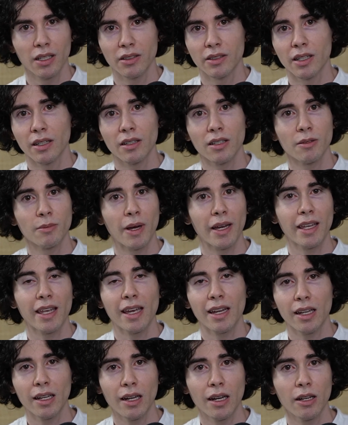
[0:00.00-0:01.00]
telling them, I
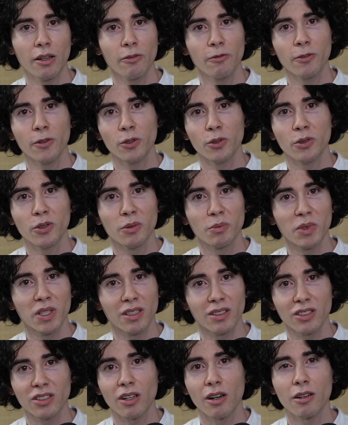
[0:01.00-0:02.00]
can't eat any food, I'm going to
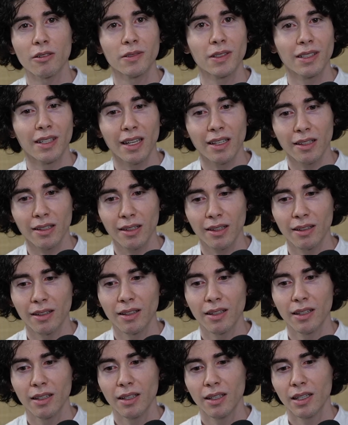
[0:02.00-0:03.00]
starve to death.
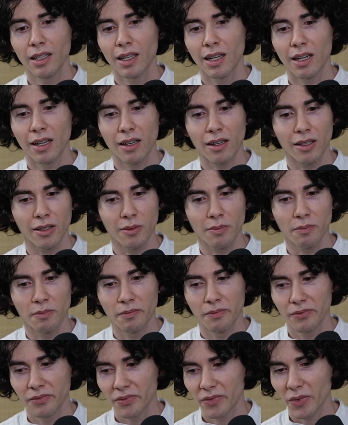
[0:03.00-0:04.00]

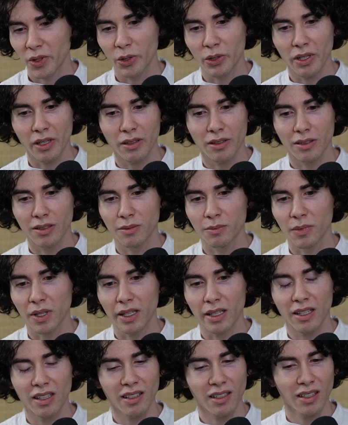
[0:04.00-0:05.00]
You're telling them,
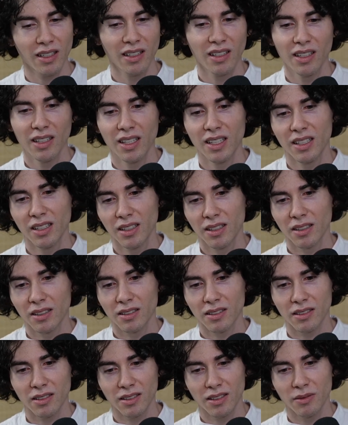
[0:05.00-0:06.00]
like,
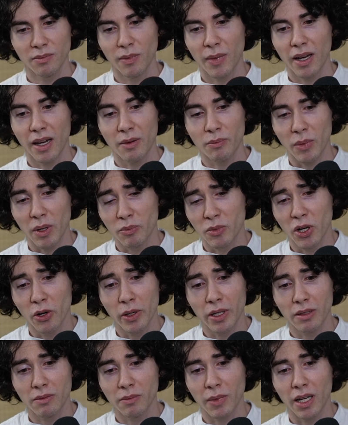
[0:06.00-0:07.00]
I'm
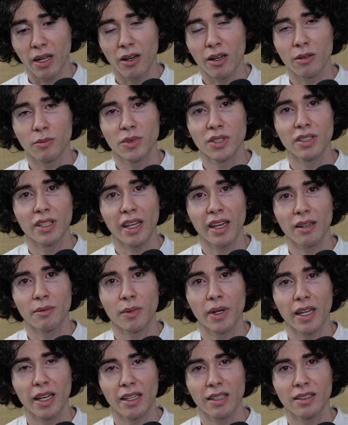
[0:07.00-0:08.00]
going, my arms and
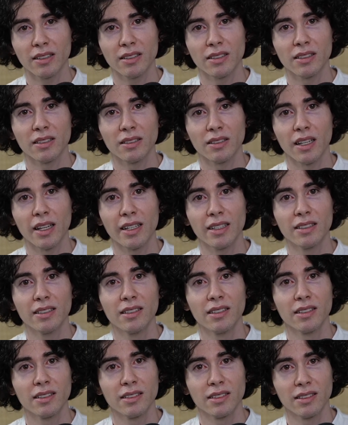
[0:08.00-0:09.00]
my hands and
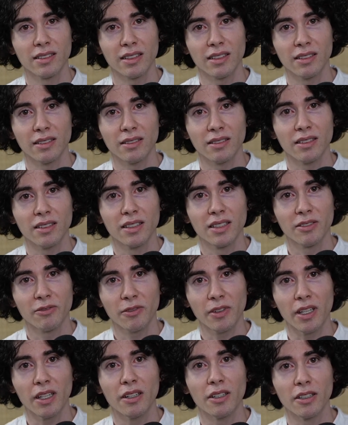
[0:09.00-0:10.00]
legs and
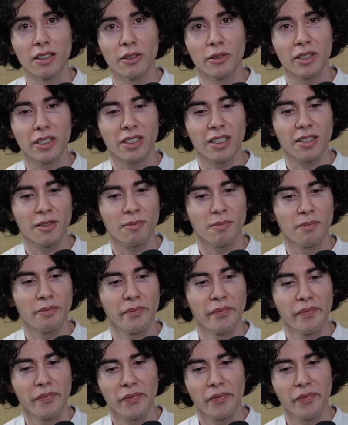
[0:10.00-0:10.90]
feet are going numb.